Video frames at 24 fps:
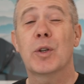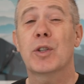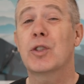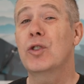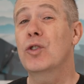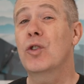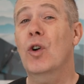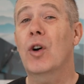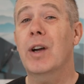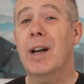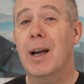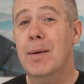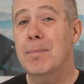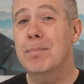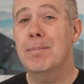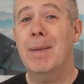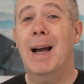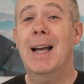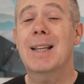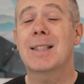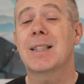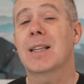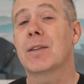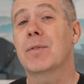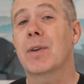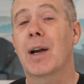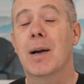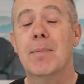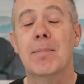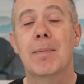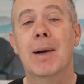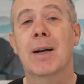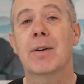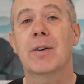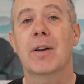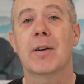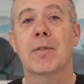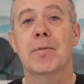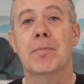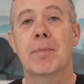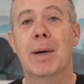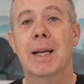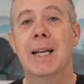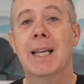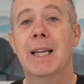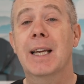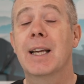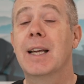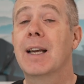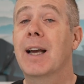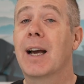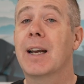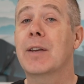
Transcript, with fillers: it's not a massive amount of money.